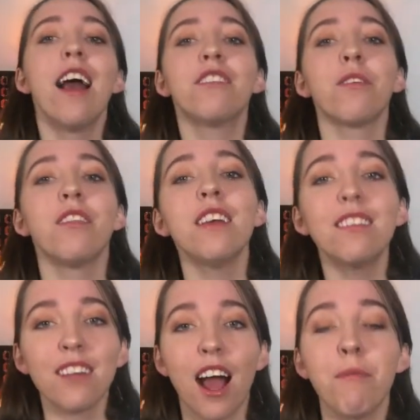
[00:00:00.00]
And so
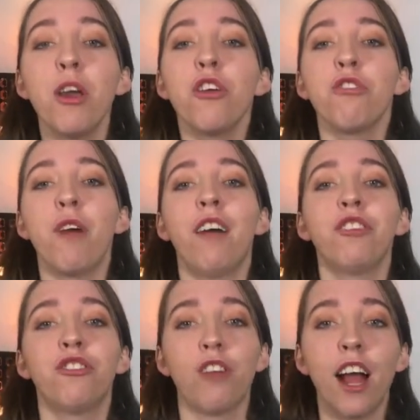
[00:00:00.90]
this time you have
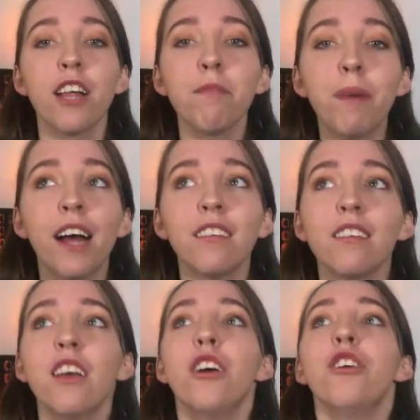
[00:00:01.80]
to try your
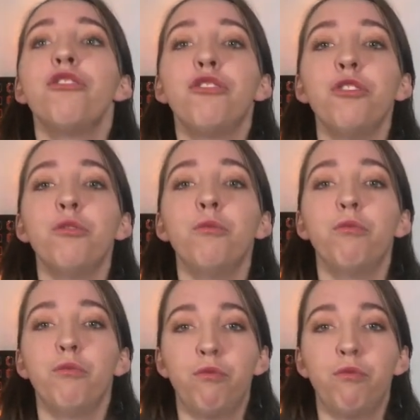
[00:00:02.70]
best to